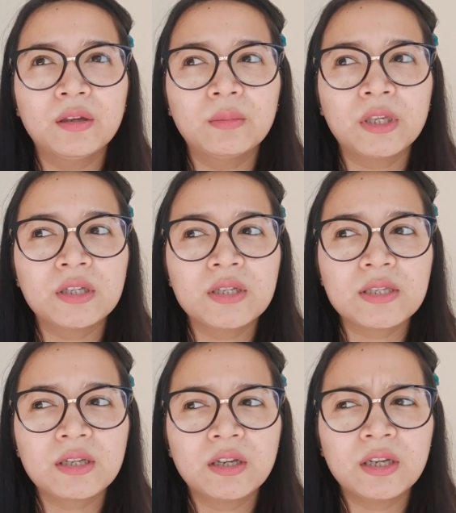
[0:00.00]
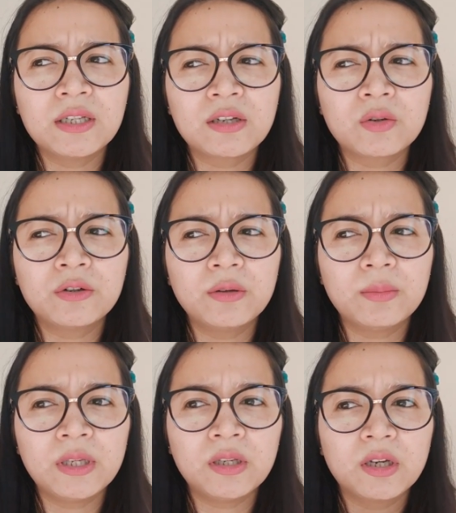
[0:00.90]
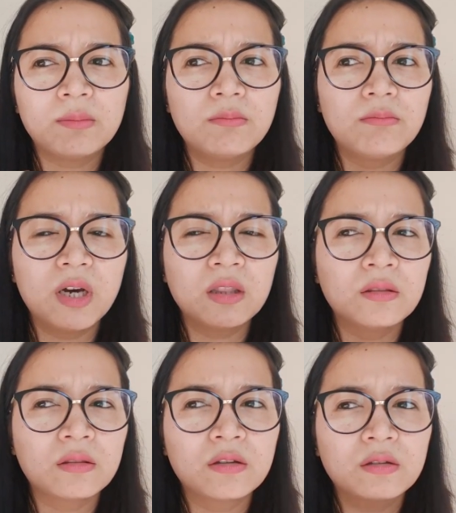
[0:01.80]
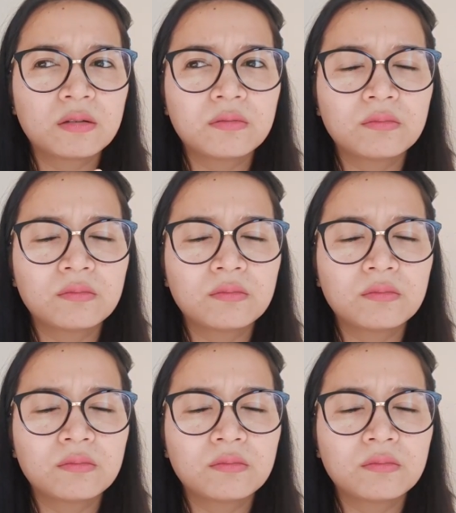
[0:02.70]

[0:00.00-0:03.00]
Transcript: because it had already been a month,